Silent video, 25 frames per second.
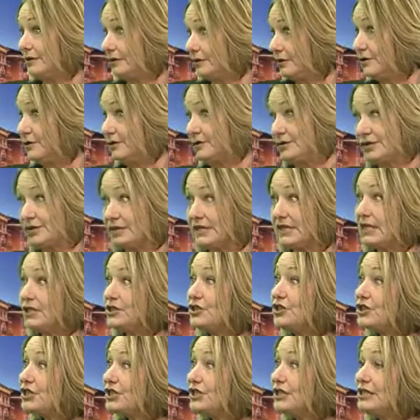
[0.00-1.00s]
news
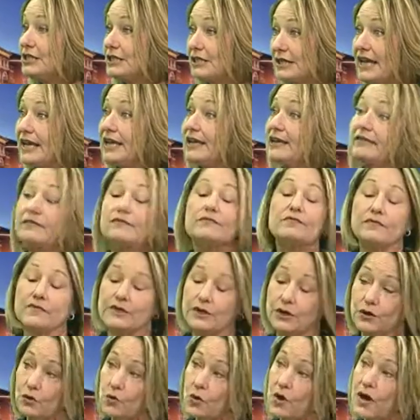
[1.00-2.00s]
station, and
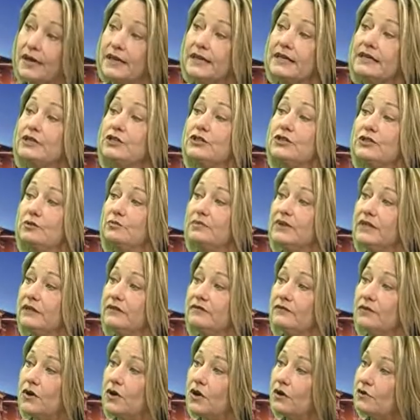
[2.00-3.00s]
they're wanting to be
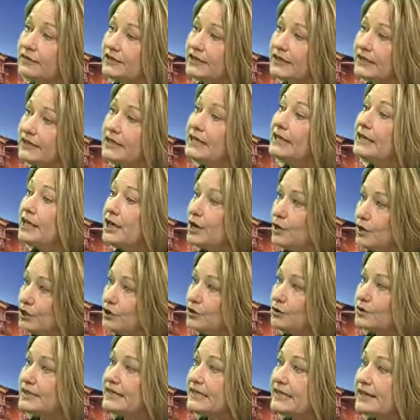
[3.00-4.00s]
involved and
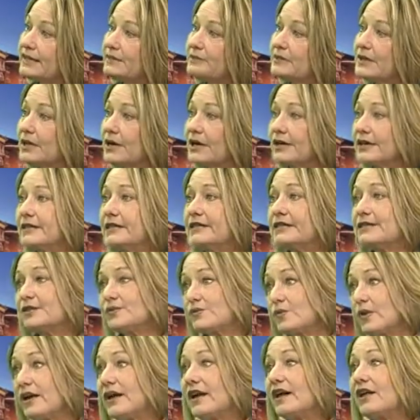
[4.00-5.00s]
do a segment on it
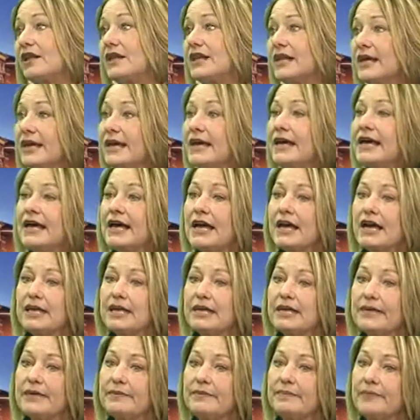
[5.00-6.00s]
as well.
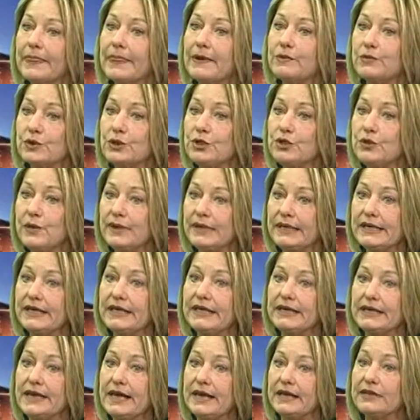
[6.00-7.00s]
We're doing
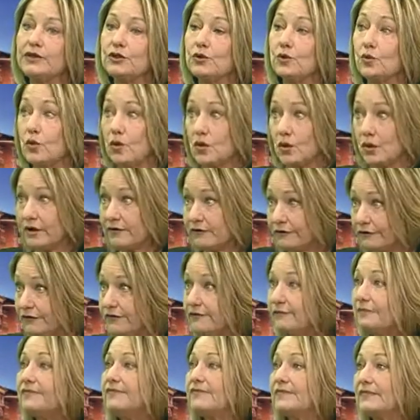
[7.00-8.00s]
it at the Wharf
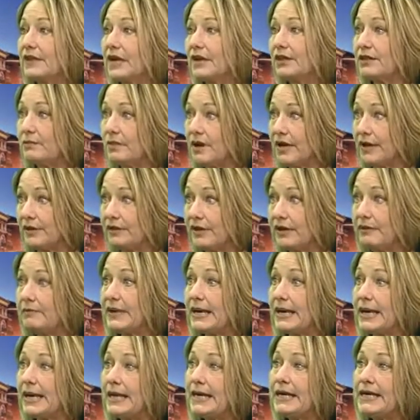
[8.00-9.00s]
on the Monterey
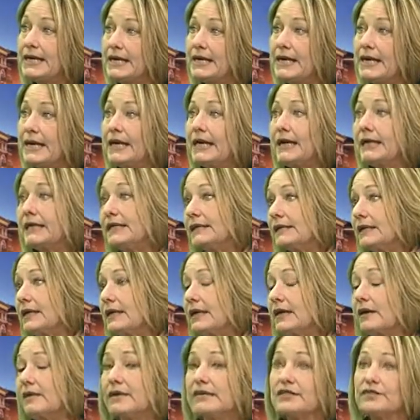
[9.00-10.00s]
Bay.
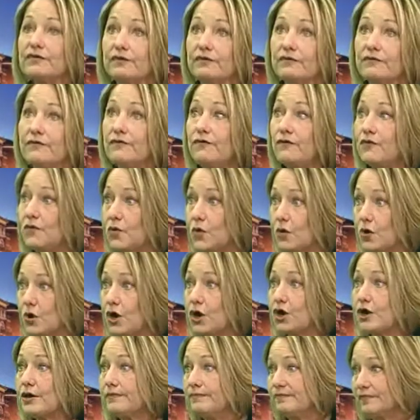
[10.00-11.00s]
It's from
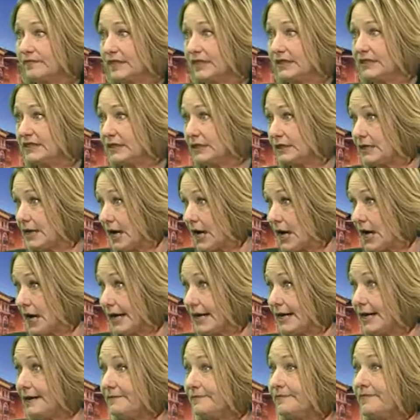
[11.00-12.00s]
4 to
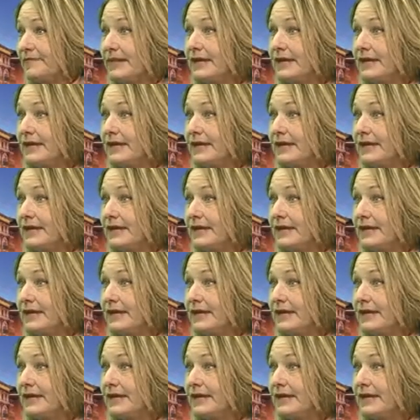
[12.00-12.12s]
9,